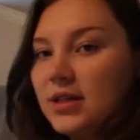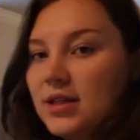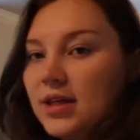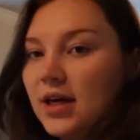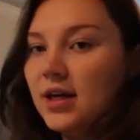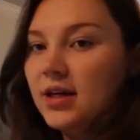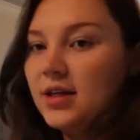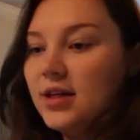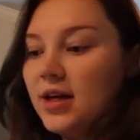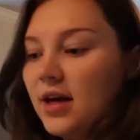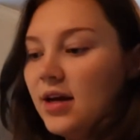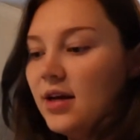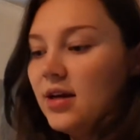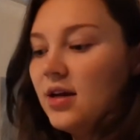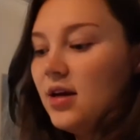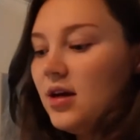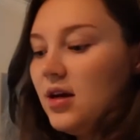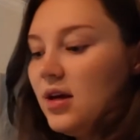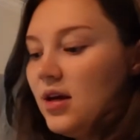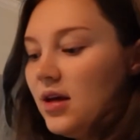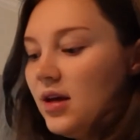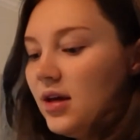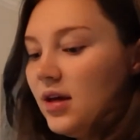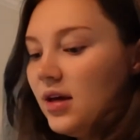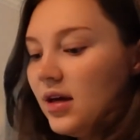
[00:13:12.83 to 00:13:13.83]
decided yet
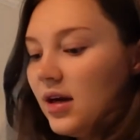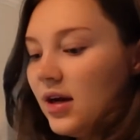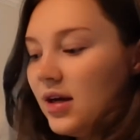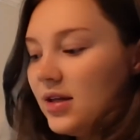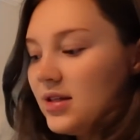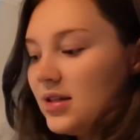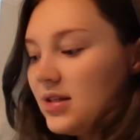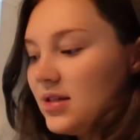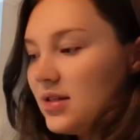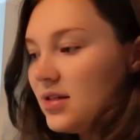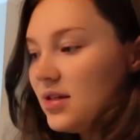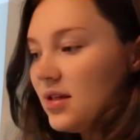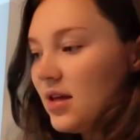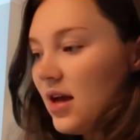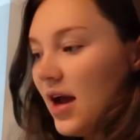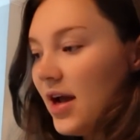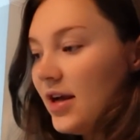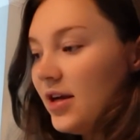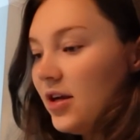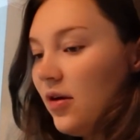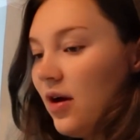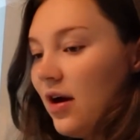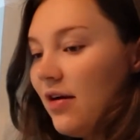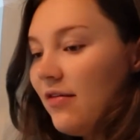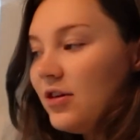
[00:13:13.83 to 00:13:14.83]
because I
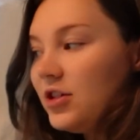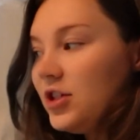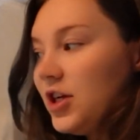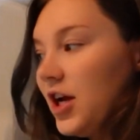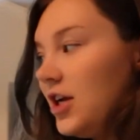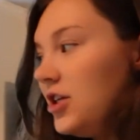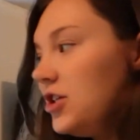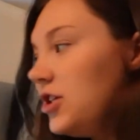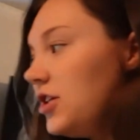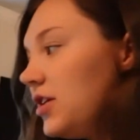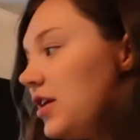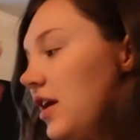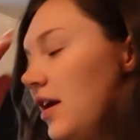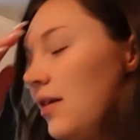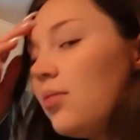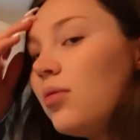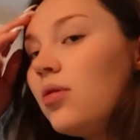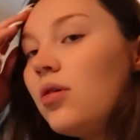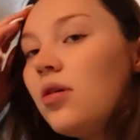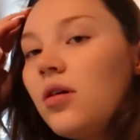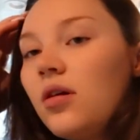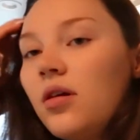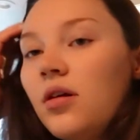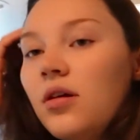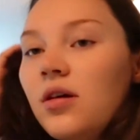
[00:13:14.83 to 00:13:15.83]
don't have a changing
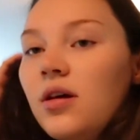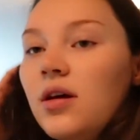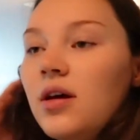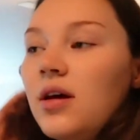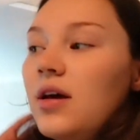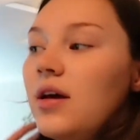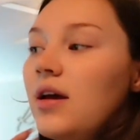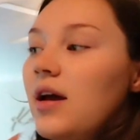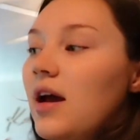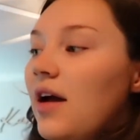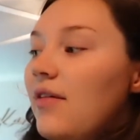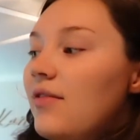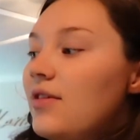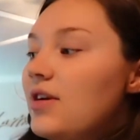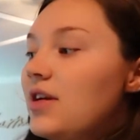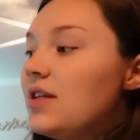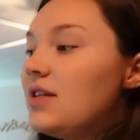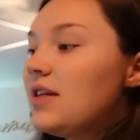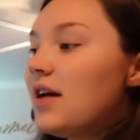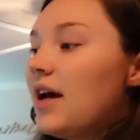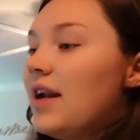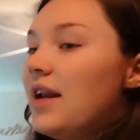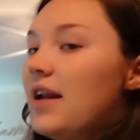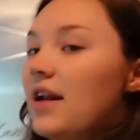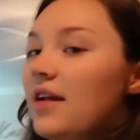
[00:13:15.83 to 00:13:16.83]
table. I haven't
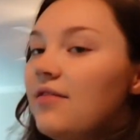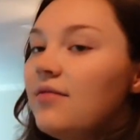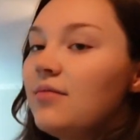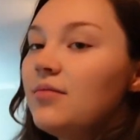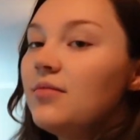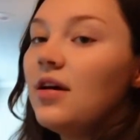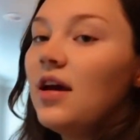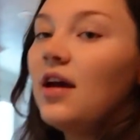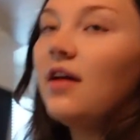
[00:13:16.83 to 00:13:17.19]
decided if I'm,